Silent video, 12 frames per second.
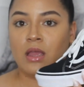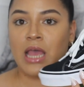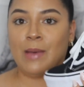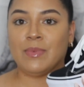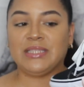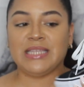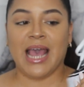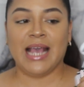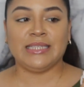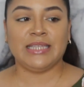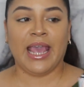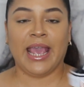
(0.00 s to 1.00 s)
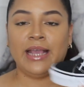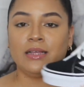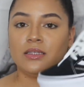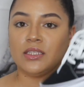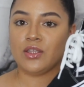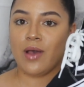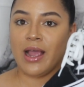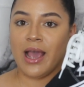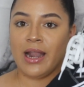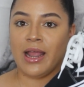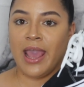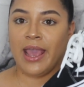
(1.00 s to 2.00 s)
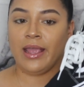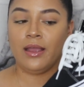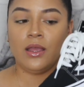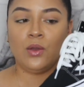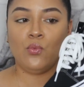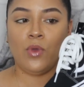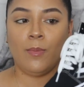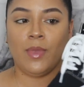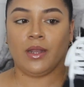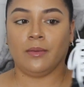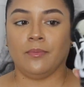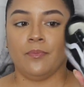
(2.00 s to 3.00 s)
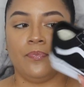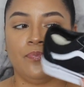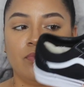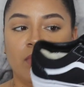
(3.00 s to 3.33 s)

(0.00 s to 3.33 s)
I'm a size 8, so I got an 8 in women.